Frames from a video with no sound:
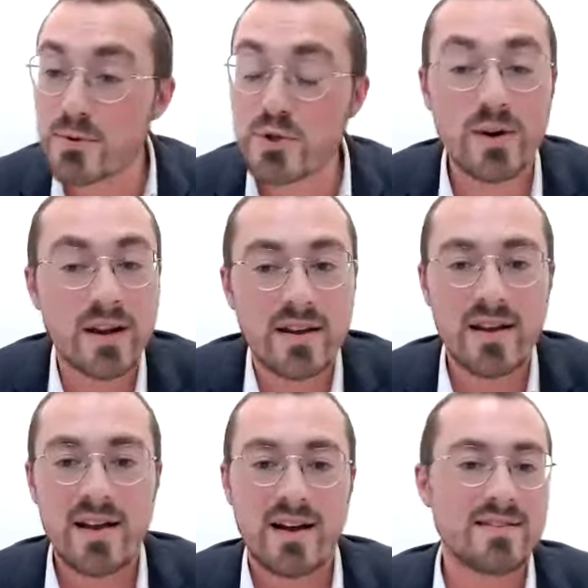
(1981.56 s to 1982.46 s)
from drink,
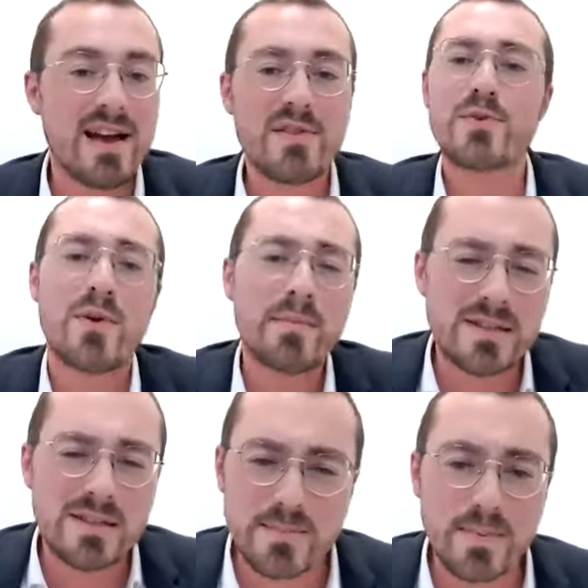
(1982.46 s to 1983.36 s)
untethered from
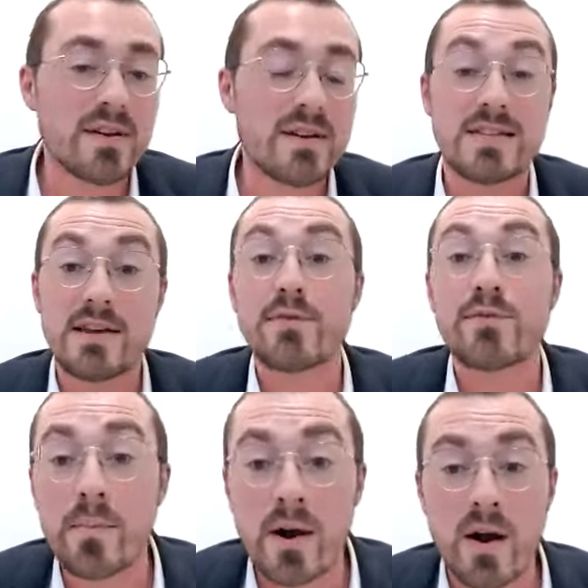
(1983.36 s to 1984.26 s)
experience, even
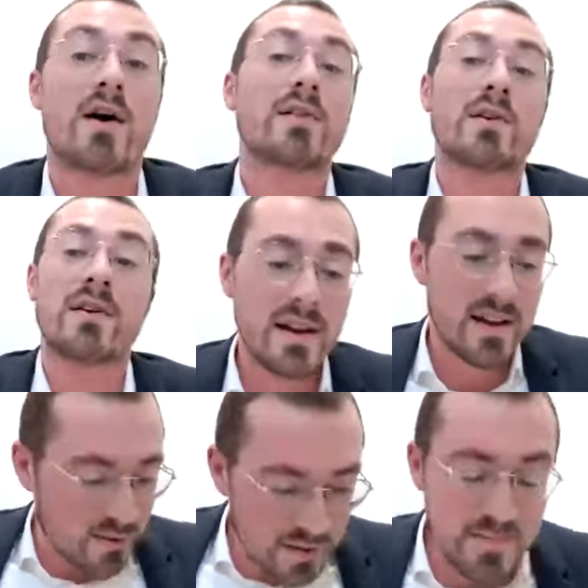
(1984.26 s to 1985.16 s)
from color,
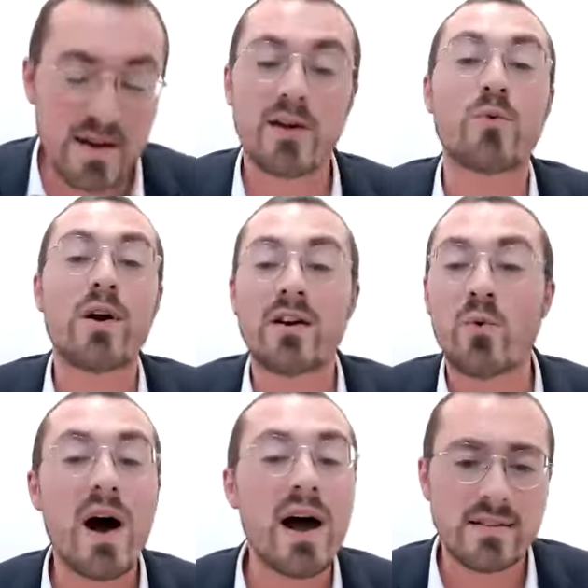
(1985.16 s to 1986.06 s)
and all the men are wearing
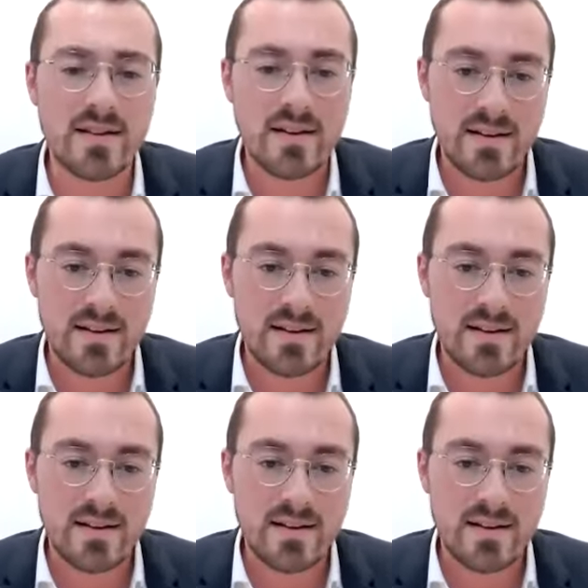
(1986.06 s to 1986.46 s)
white.